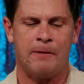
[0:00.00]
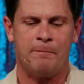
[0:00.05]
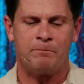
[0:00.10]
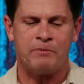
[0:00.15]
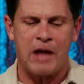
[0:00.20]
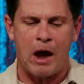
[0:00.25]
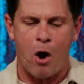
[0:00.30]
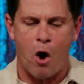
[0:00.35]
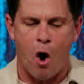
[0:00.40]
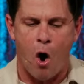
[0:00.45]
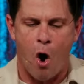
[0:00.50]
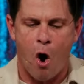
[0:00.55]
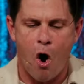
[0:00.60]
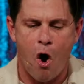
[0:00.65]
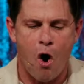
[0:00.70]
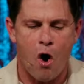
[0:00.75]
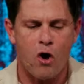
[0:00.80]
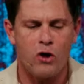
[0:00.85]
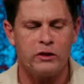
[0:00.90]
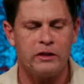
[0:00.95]
"Now
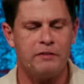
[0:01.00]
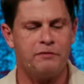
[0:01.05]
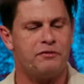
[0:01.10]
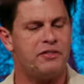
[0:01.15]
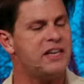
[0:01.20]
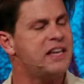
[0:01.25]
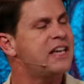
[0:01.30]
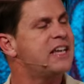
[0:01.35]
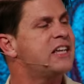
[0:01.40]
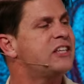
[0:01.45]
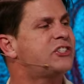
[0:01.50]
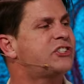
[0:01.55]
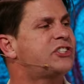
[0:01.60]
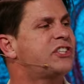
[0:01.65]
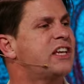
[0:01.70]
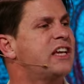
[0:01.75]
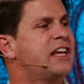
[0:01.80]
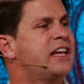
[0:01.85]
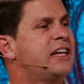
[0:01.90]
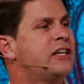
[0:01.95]
all of these
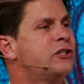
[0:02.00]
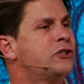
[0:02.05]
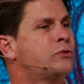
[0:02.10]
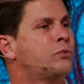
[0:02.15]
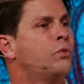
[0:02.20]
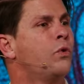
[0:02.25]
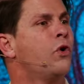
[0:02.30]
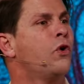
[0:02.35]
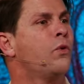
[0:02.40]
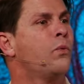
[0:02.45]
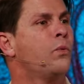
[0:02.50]
things were